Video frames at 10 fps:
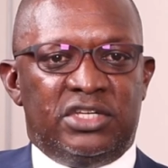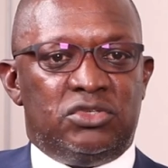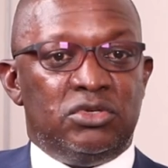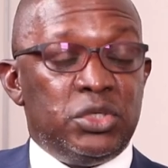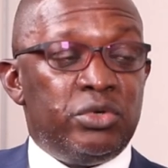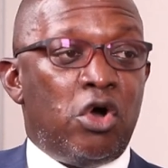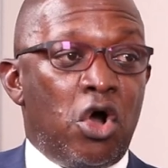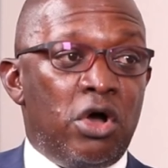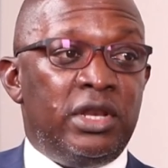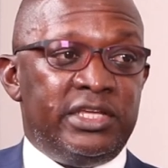is to do
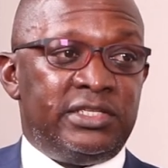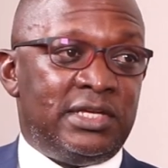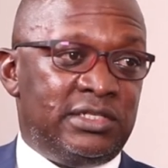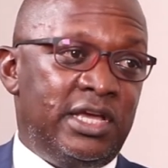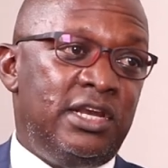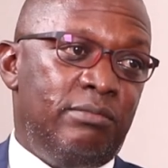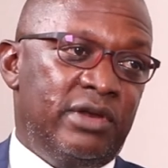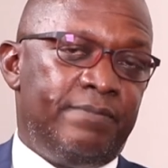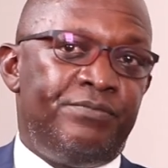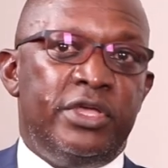all this
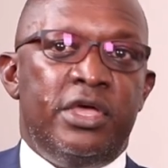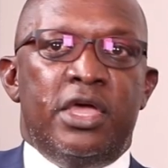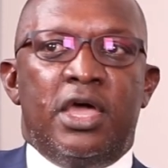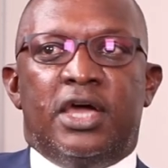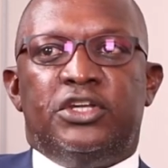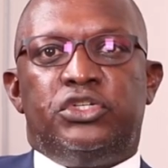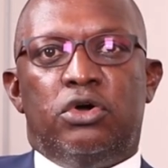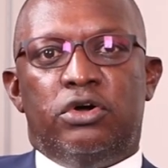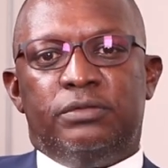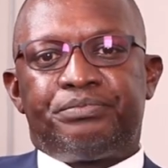sustainably. And
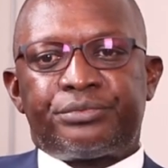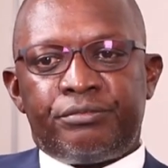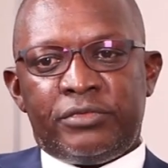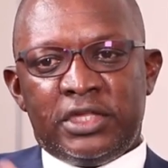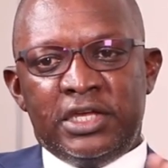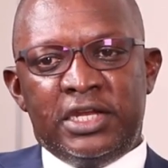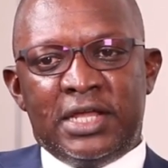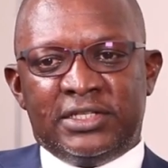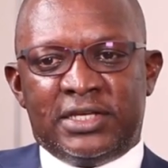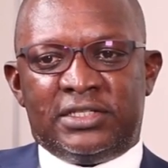so, in
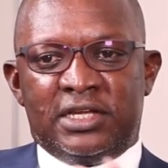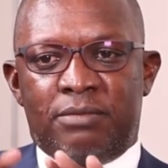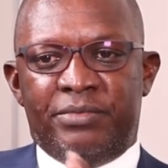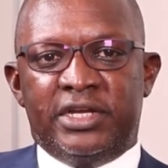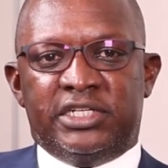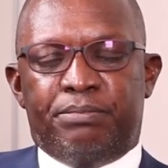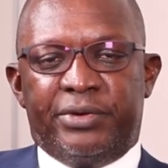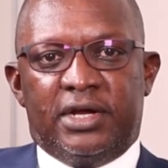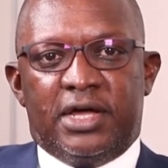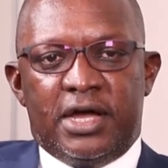that sustainability
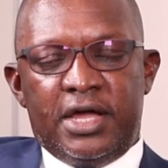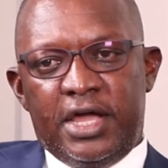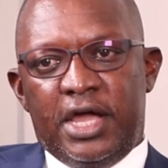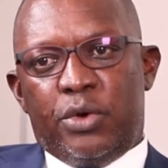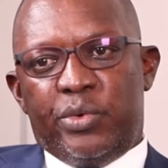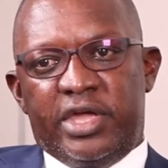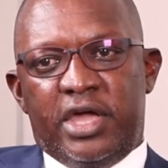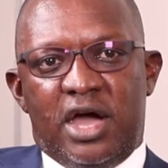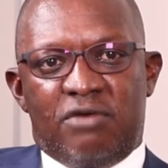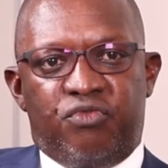pillar, we
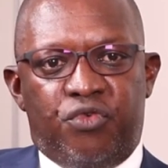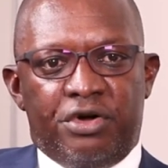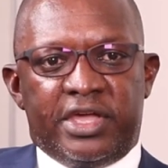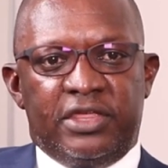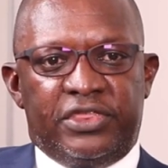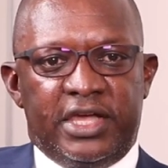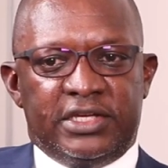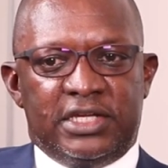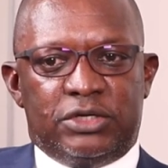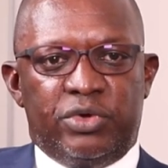have four key
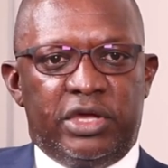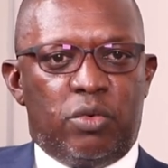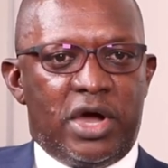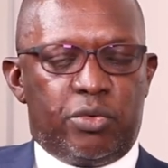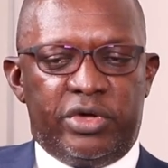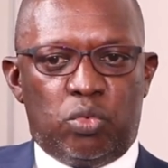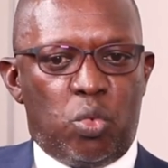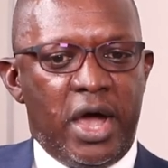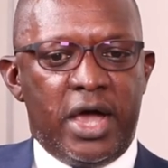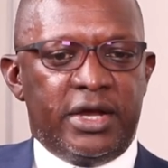things that we work with.
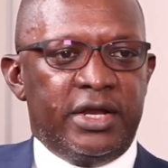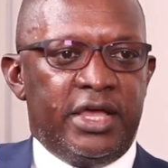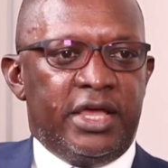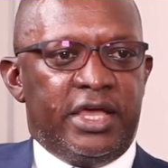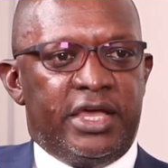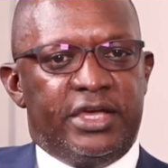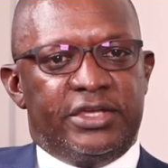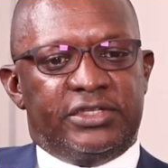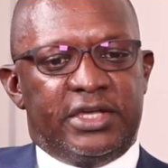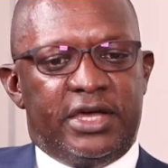One
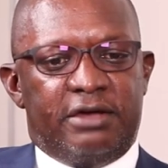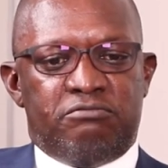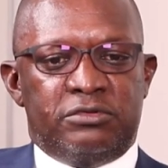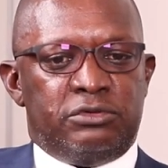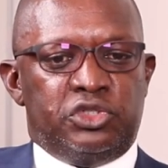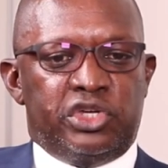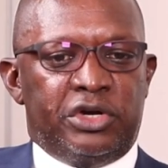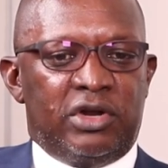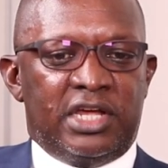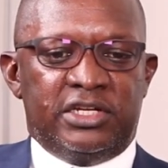is uh,
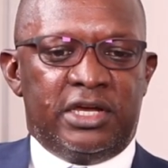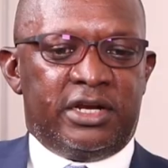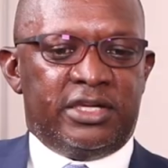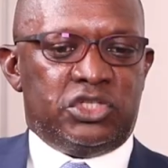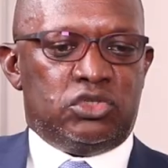general adherence